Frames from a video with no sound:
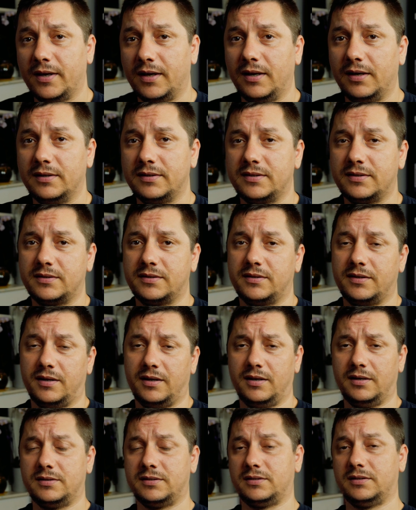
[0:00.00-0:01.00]
else
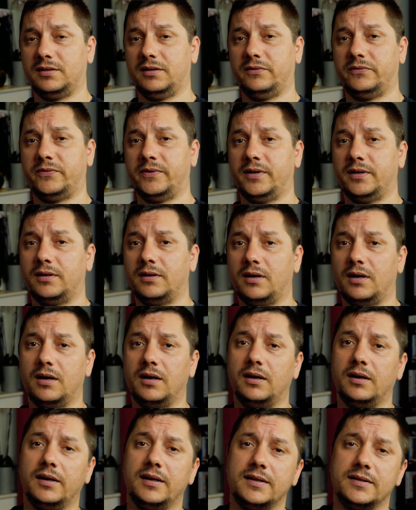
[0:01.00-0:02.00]
else if and
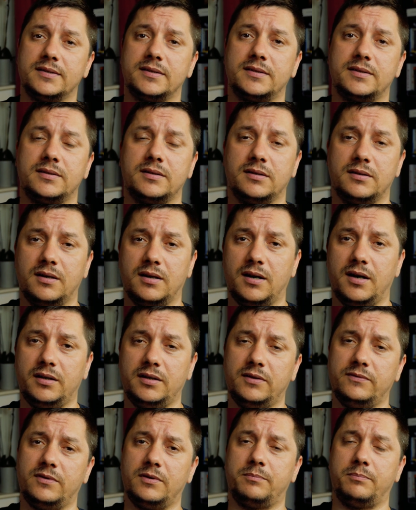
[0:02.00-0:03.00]
unless I
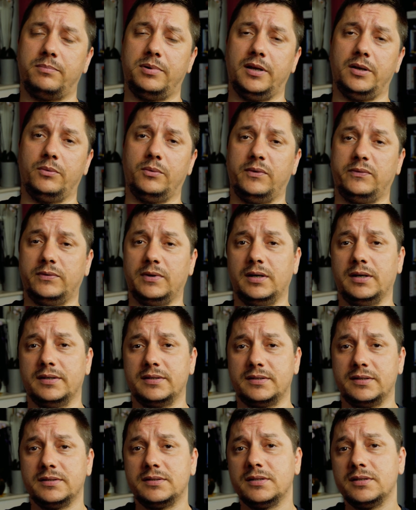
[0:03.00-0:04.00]
never play with
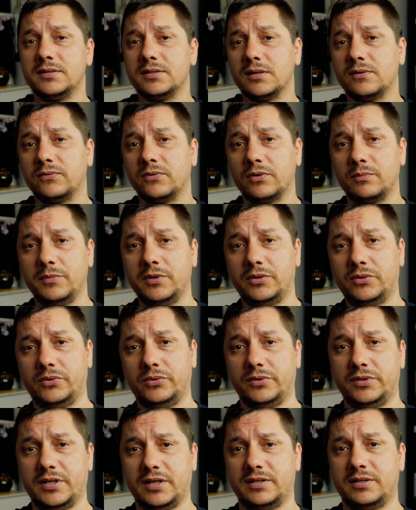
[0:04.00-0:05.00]
unless it's easier for me
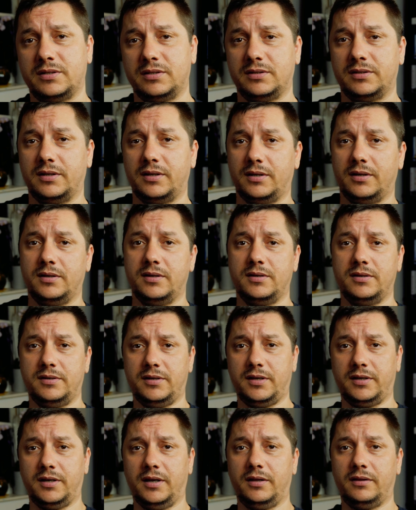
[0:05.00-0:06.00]
to just uh,
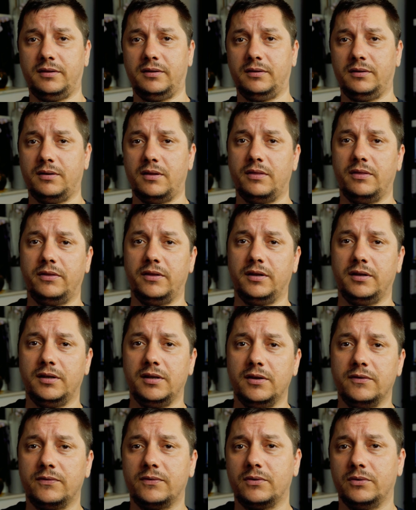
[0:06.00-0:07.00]
negate the
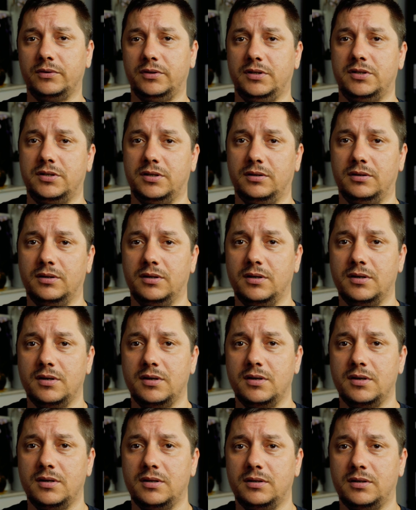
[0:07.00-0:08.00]
if condition
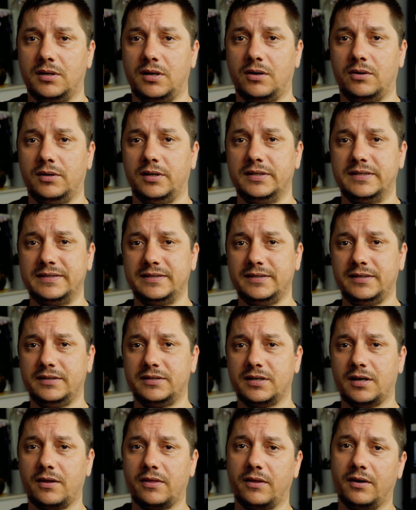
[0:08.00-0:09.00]
now let's see
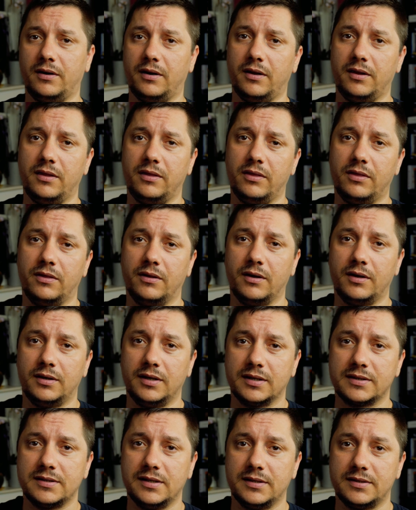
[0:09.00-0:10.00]
each other in the
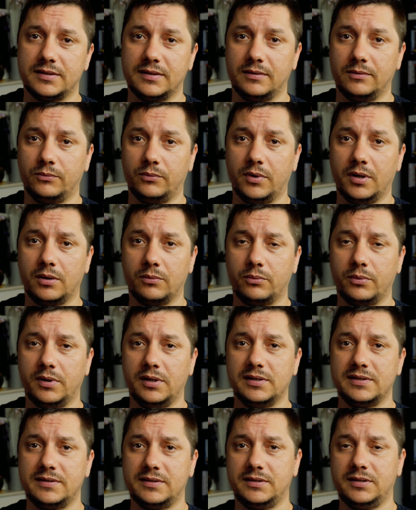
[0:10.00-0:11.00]
next lesson where
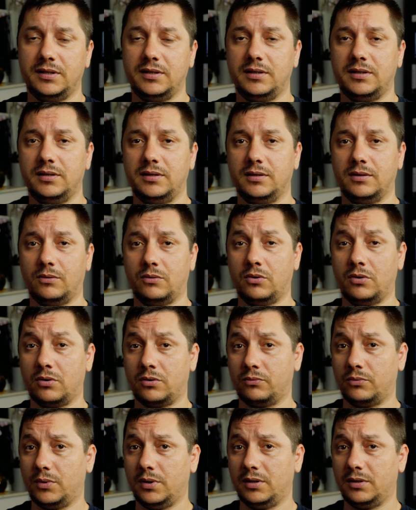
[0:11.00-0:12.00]
we'll see
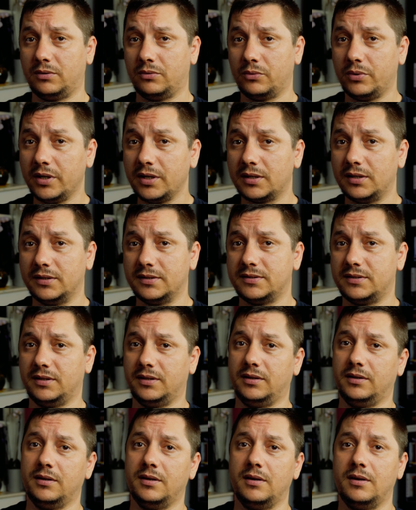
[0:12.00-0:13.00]
or we'll quickly
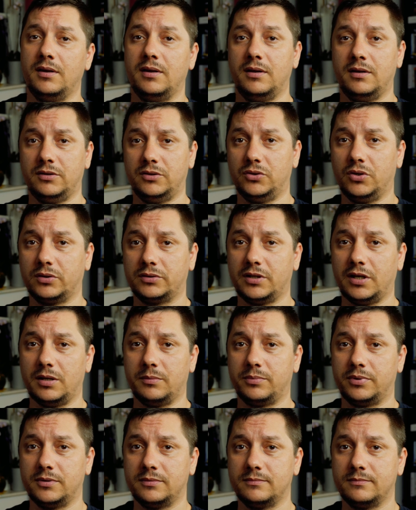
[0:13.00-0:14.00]
see doc
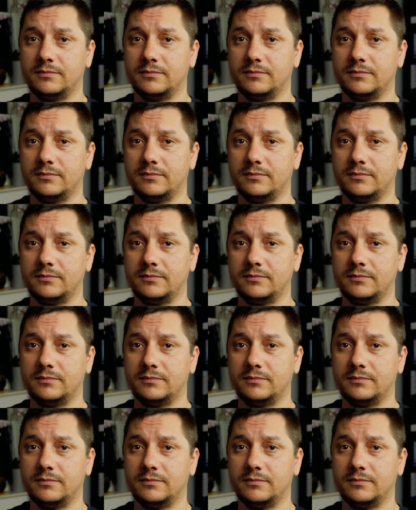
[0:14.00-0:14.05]
type.